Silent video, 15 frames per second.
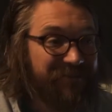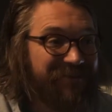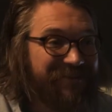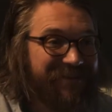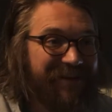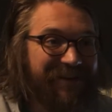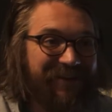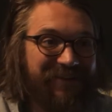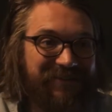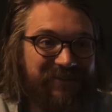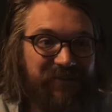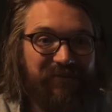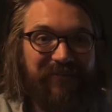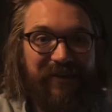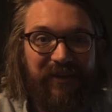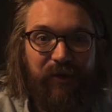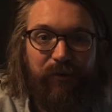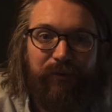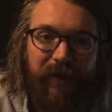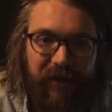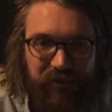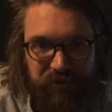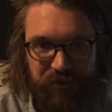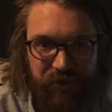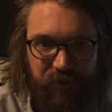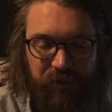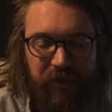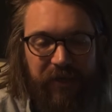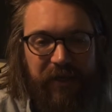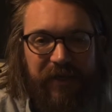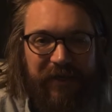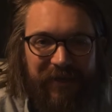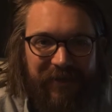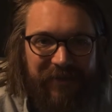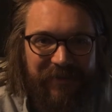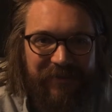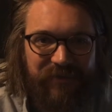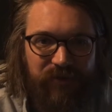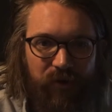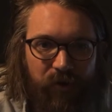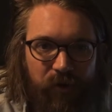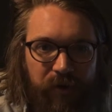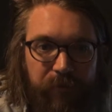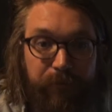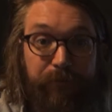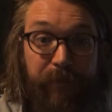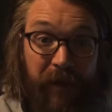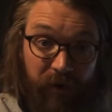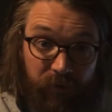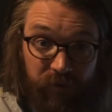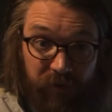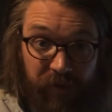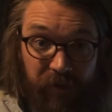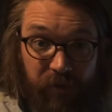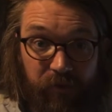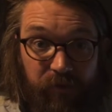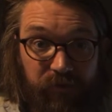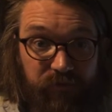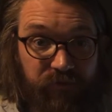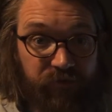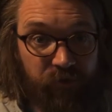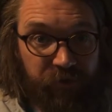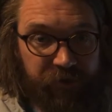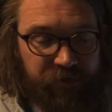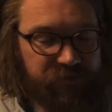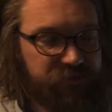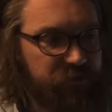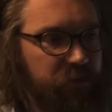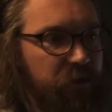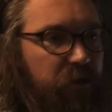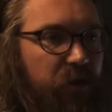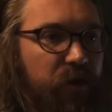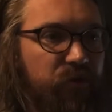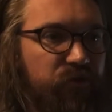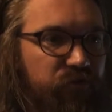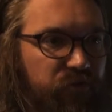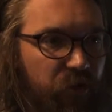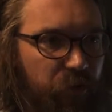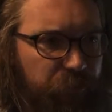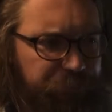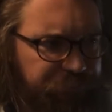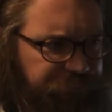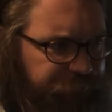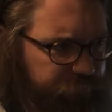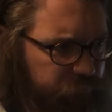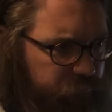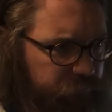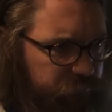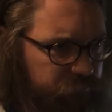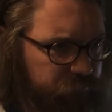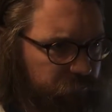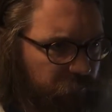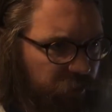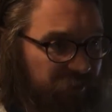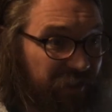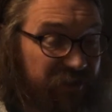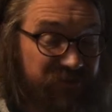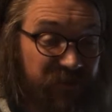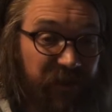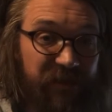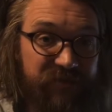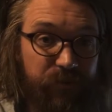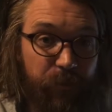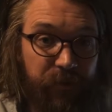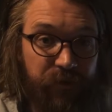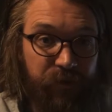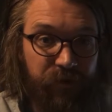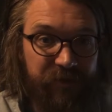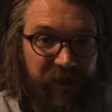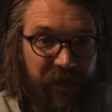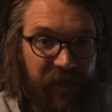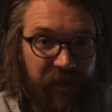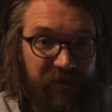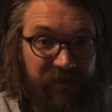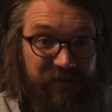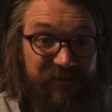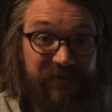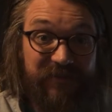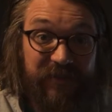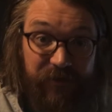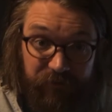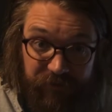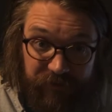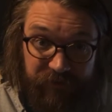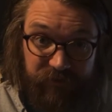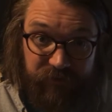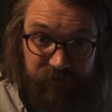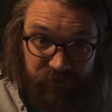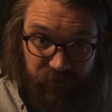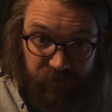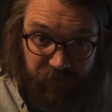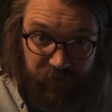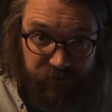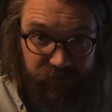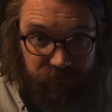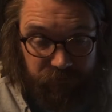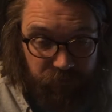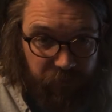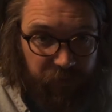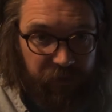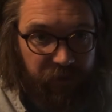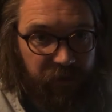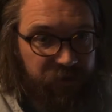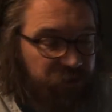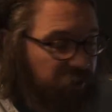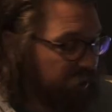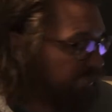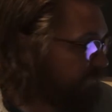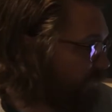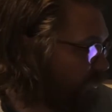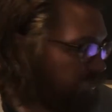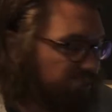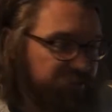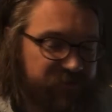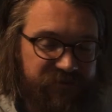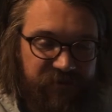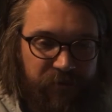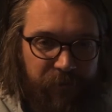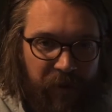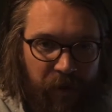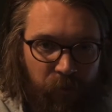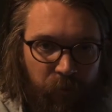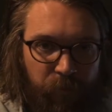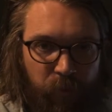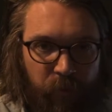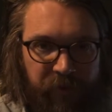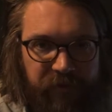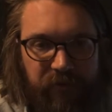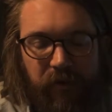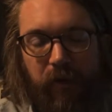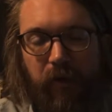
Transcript: Today's video lecture is on parallel circuits. So, last class we looked at series circuits, okay? And you have all this in the PowerPoint.